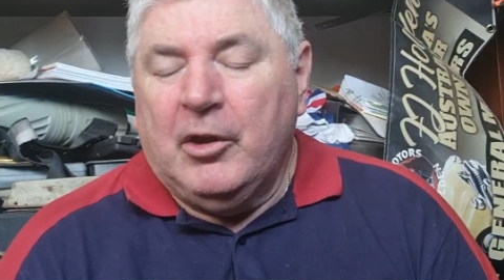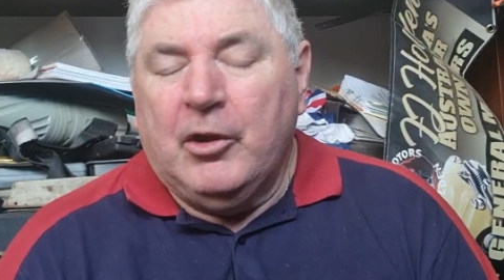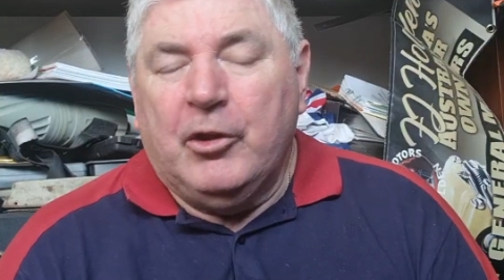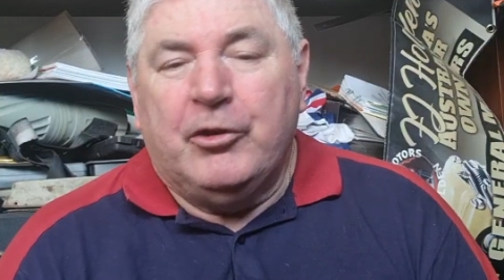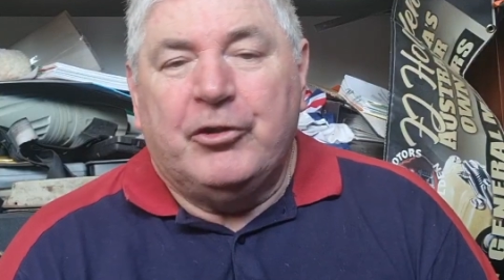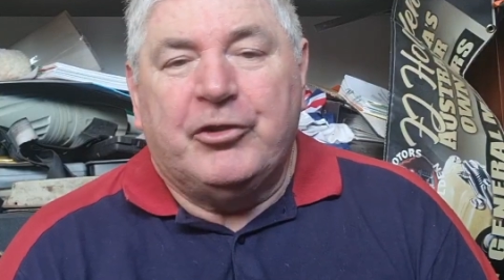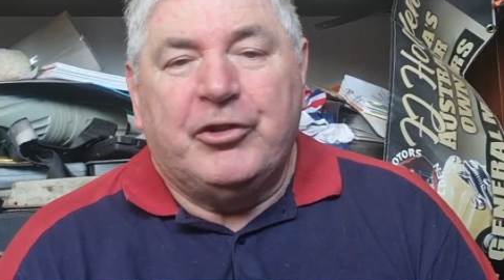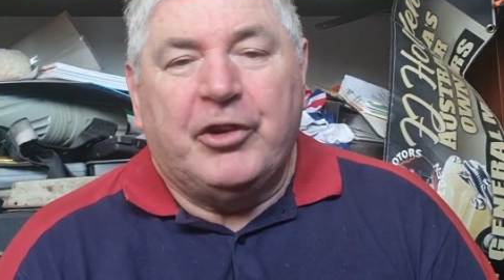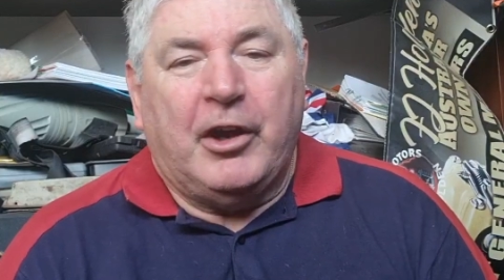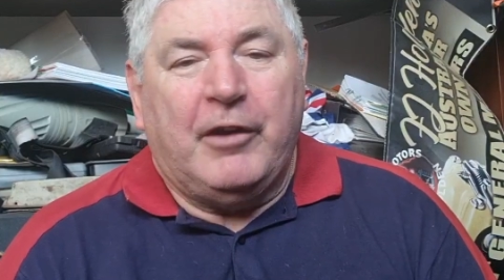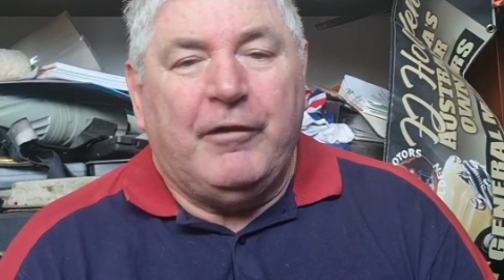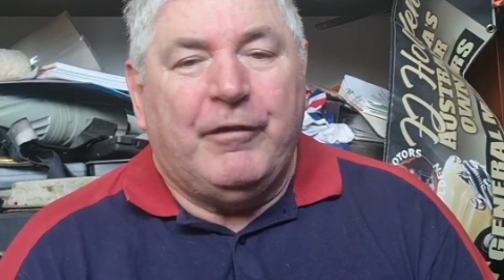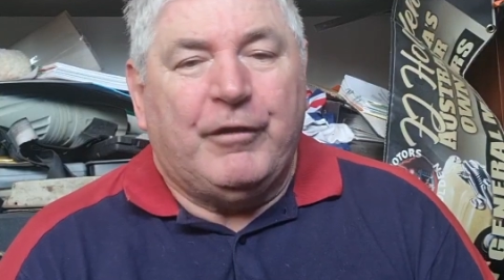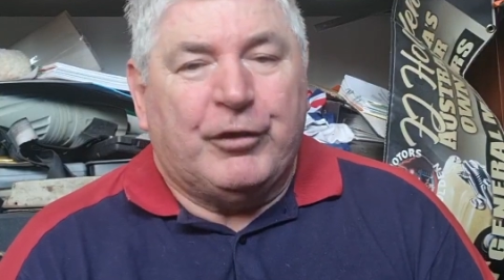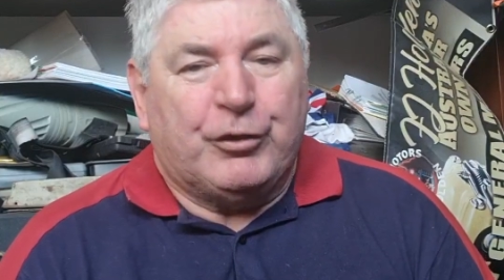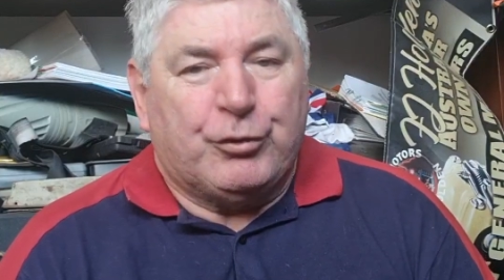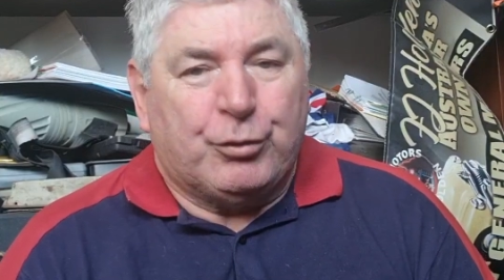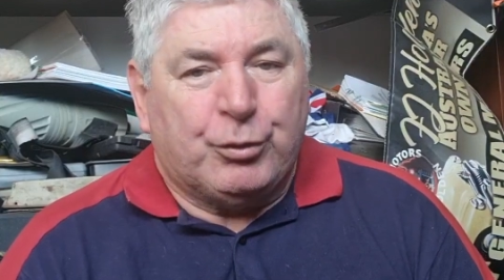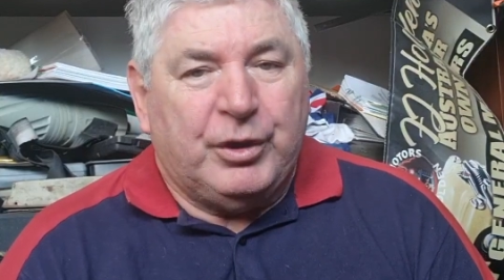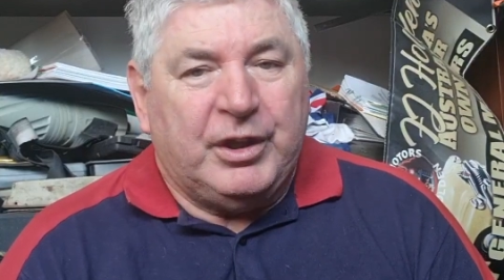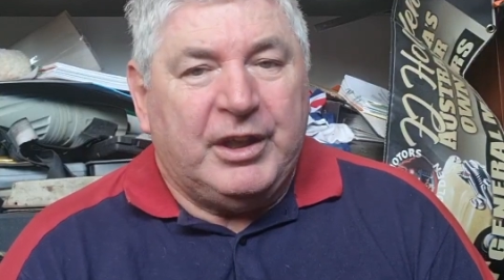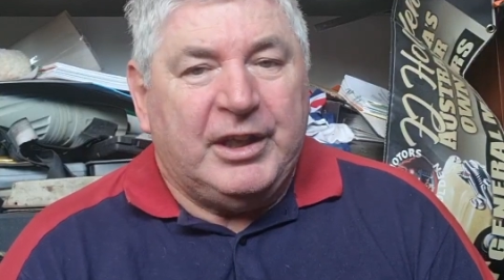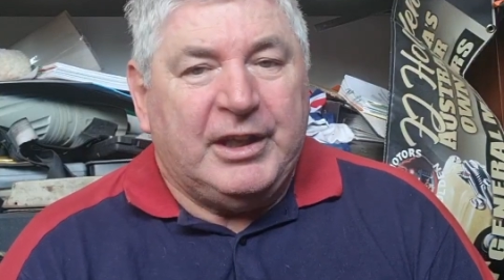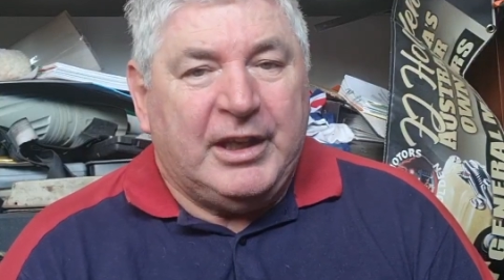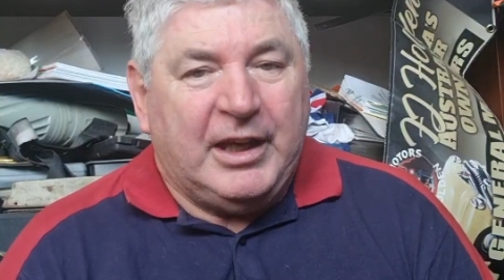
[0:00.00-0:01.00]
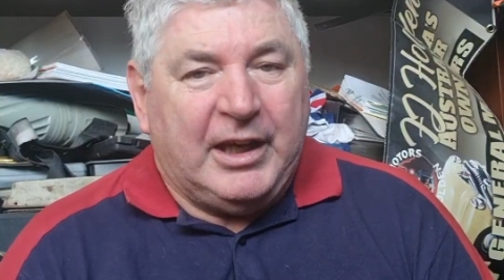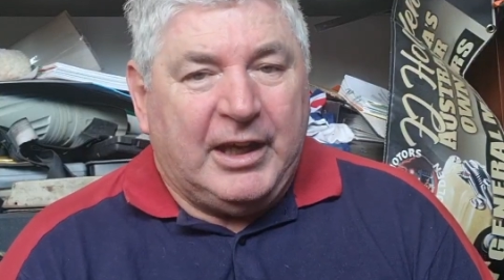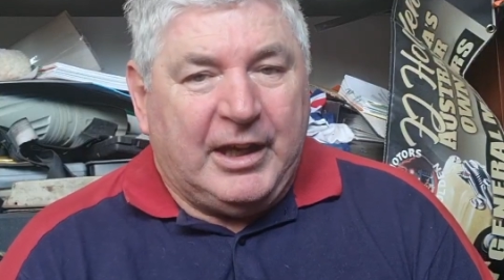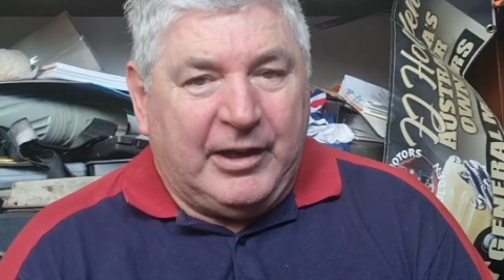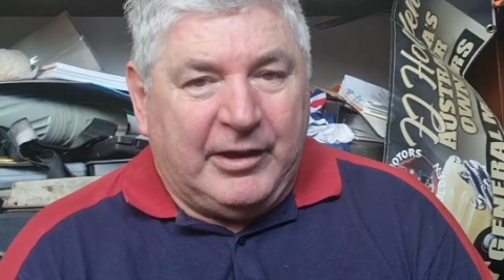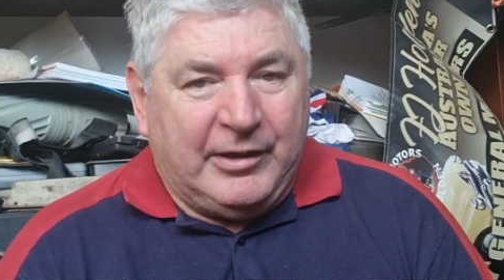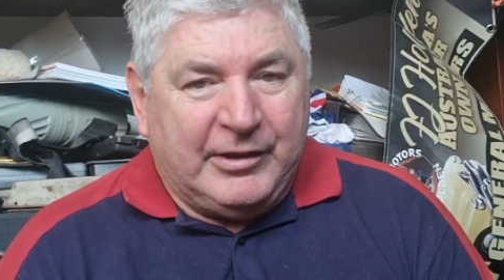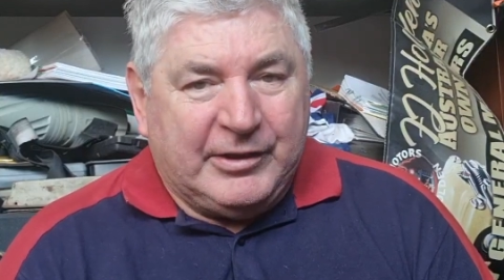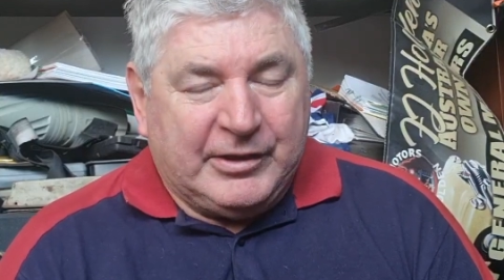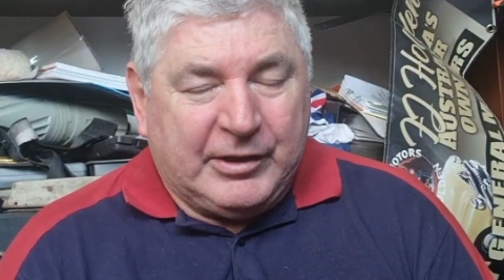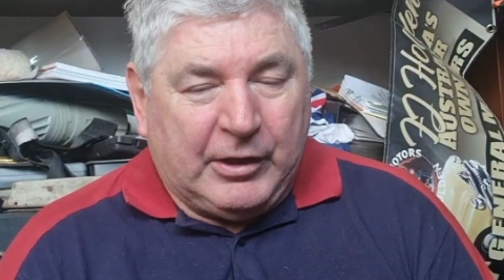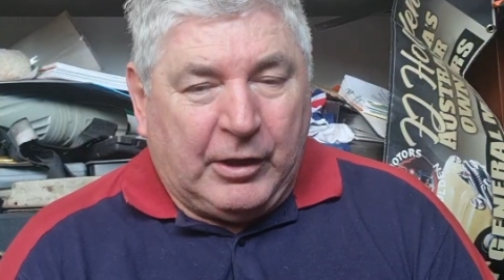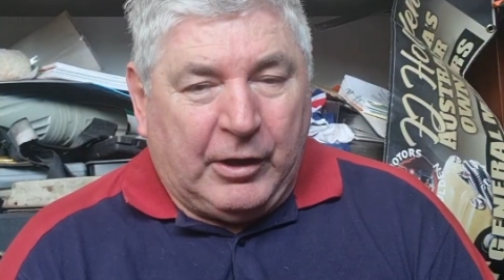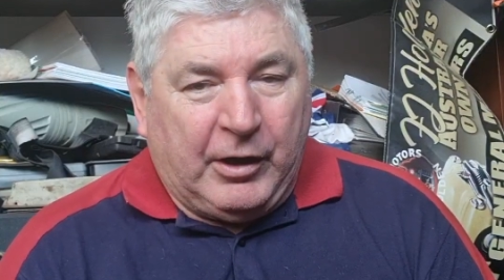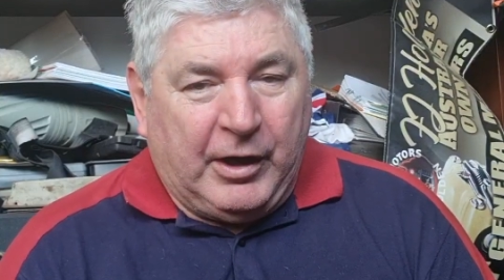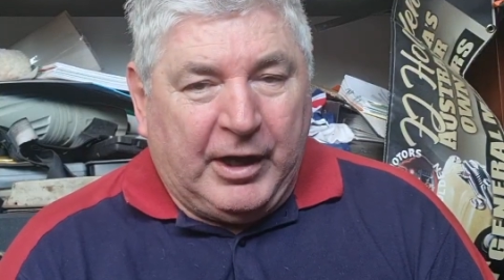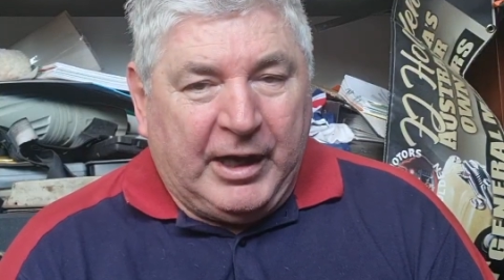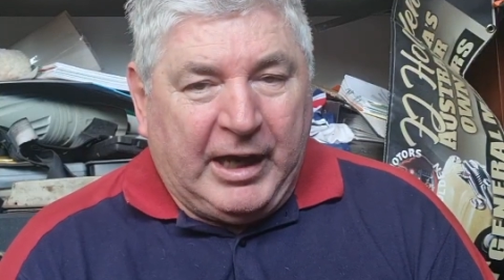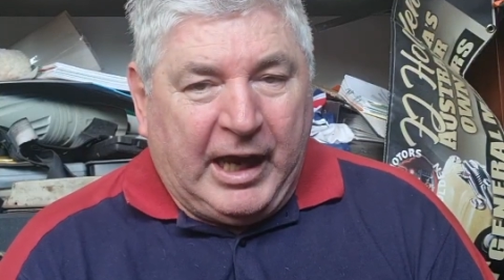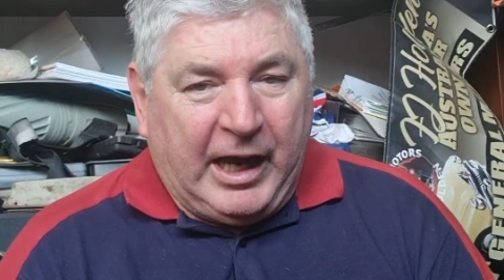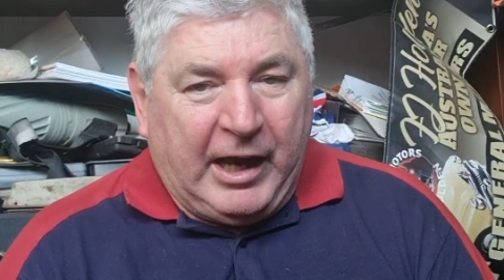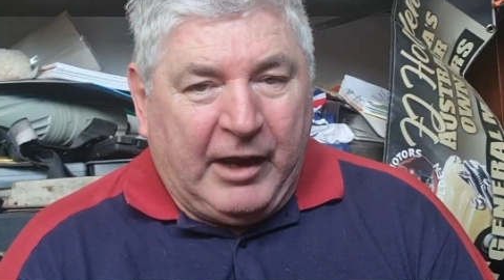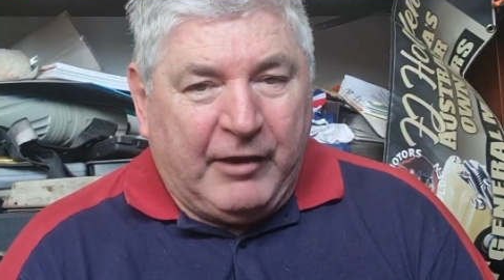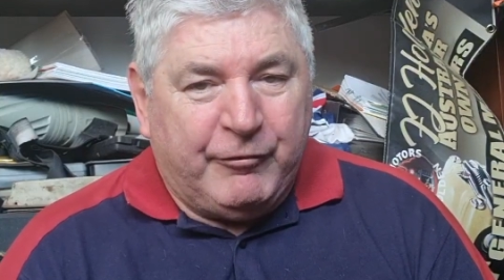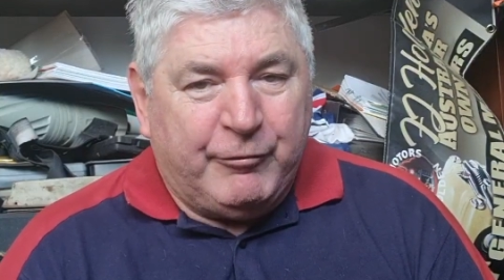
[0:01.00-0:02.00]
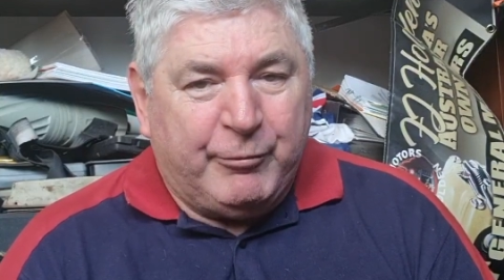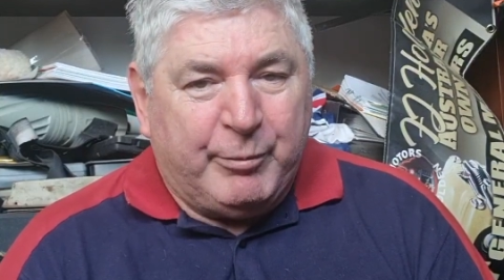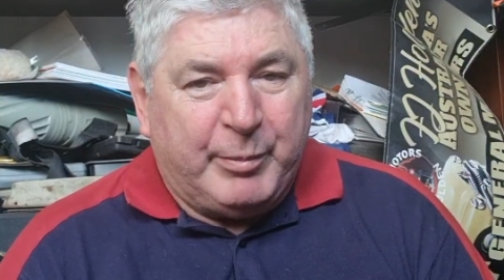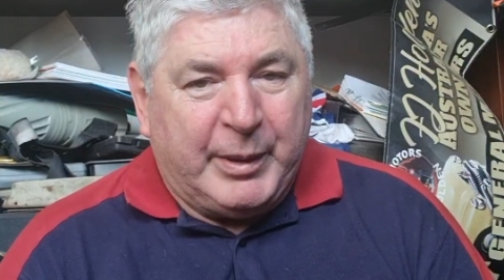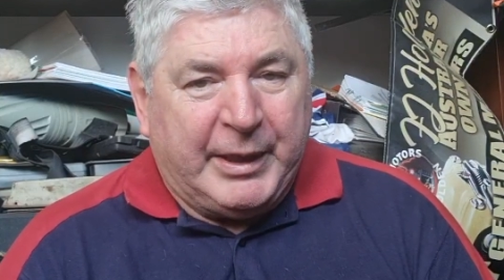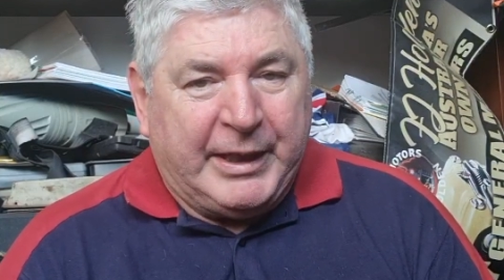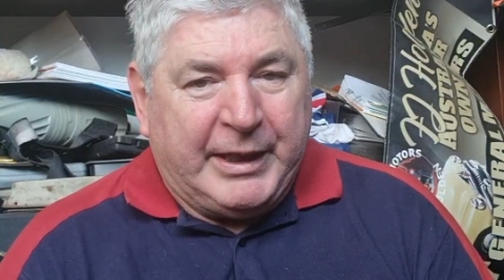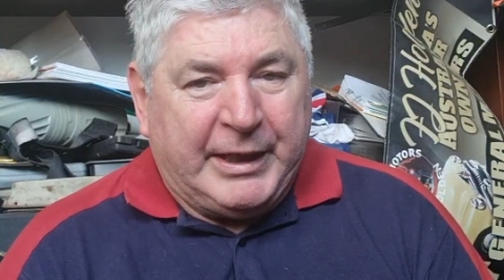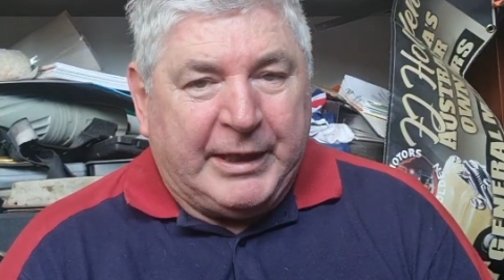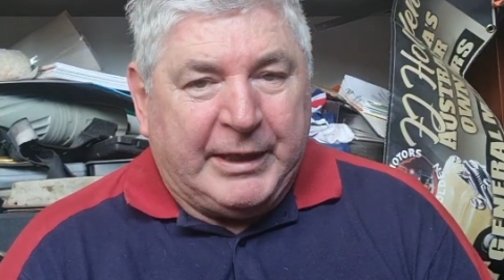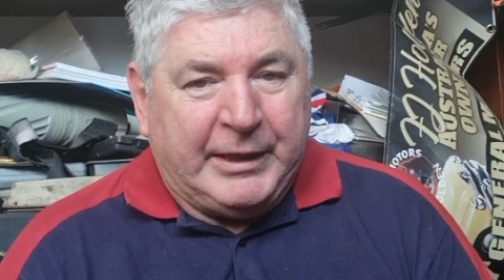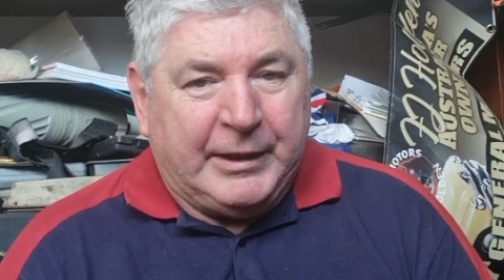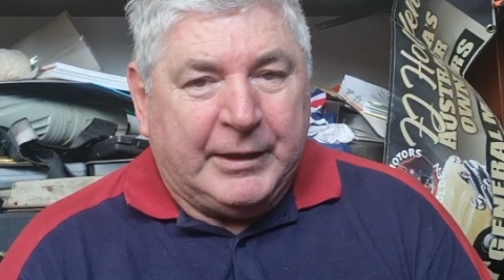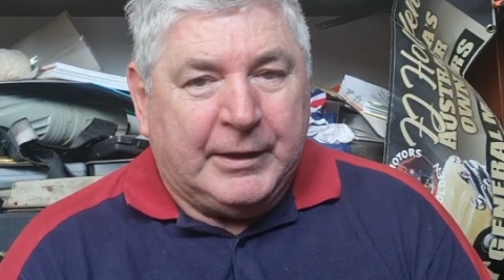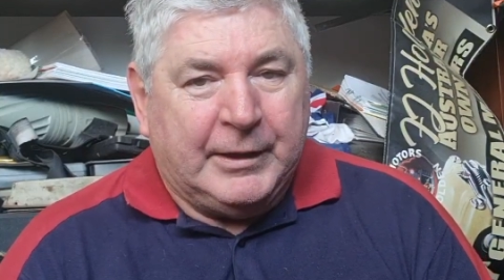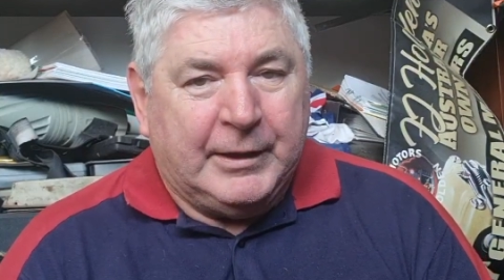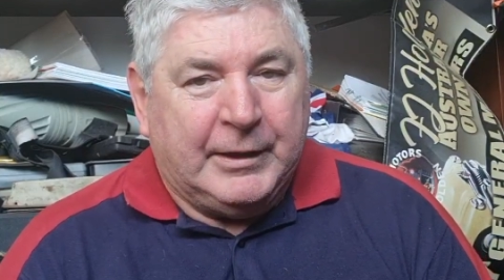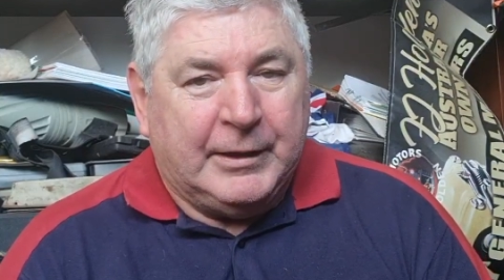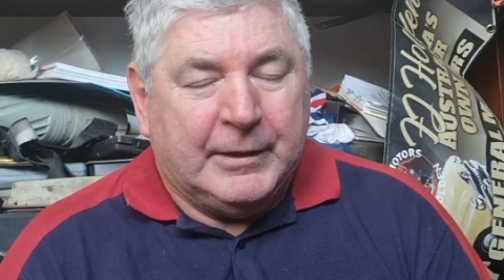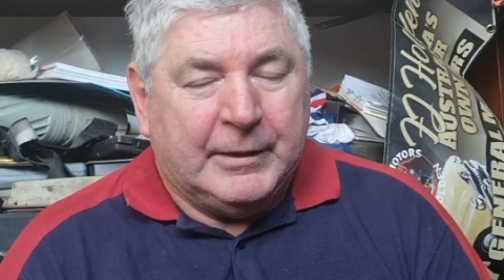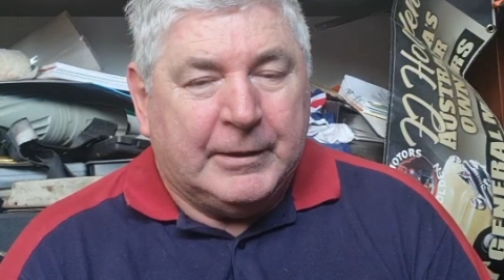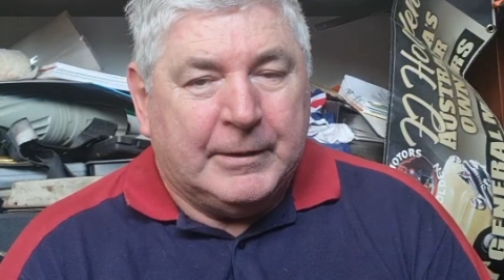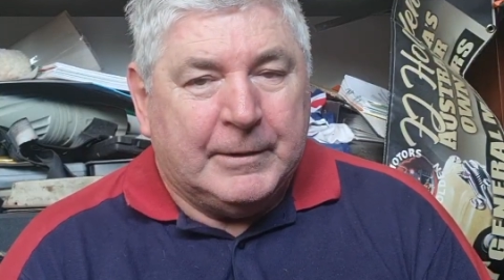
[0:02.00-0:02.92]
So for 3 years I have been